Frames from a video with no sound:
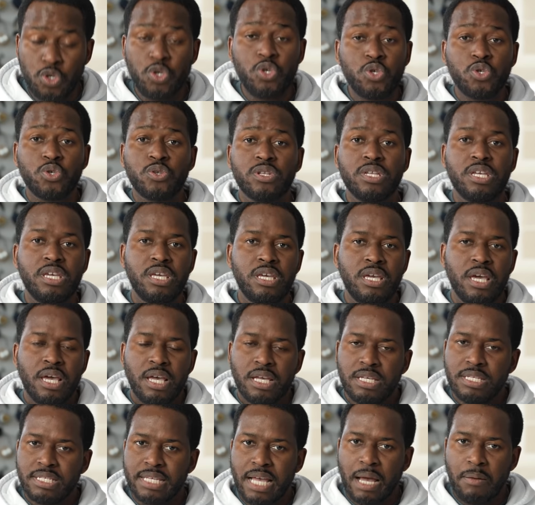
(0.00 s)
Usually
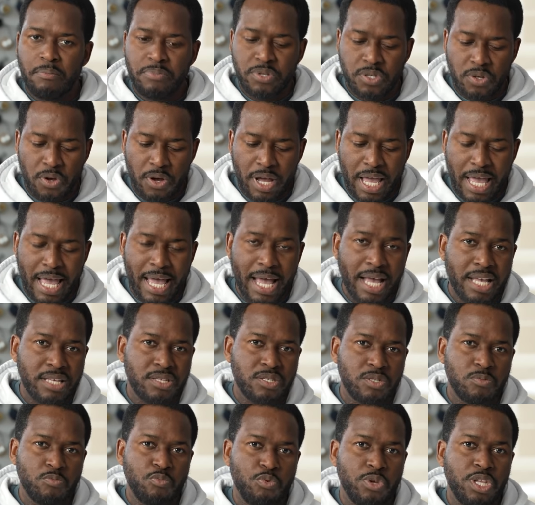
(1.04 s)
Samsung
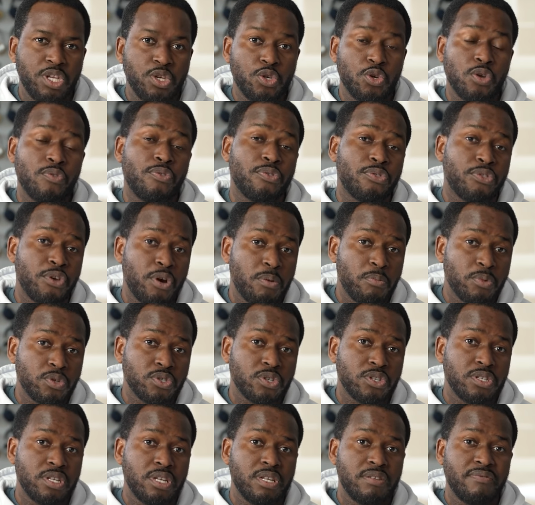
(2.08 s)
has some really good
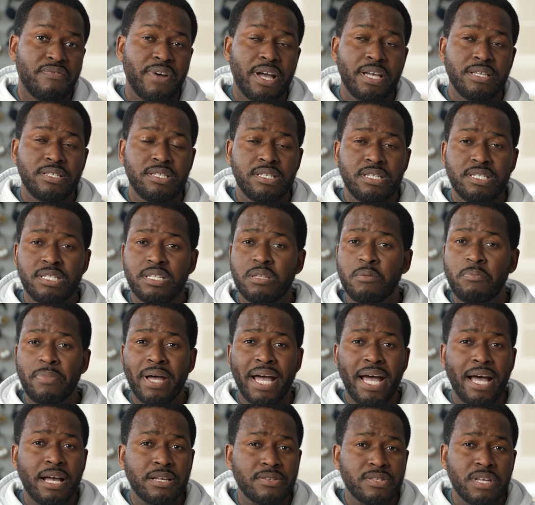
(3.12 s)
thermals on the devices. In the
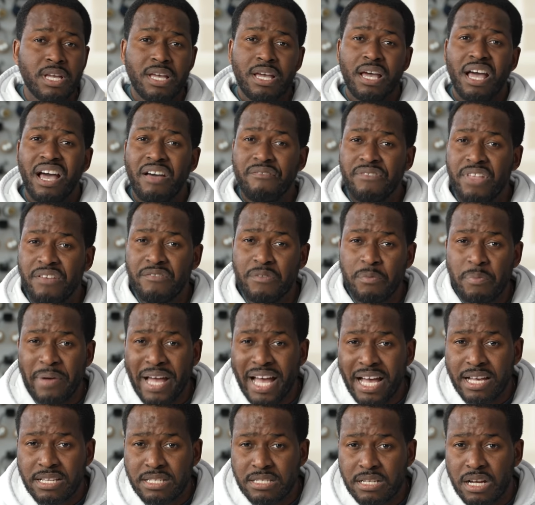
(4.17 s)
past, I've never
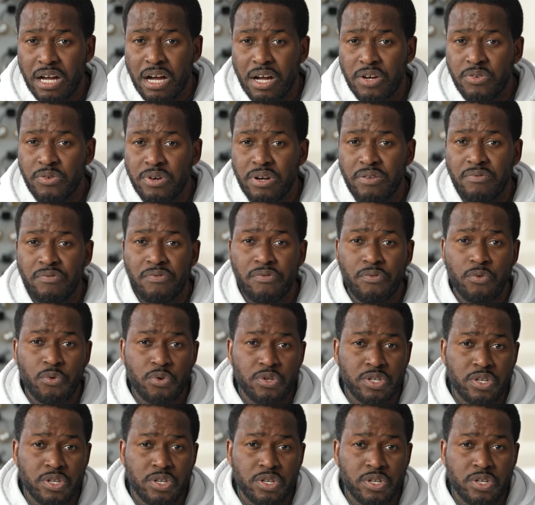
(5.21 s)
passed 104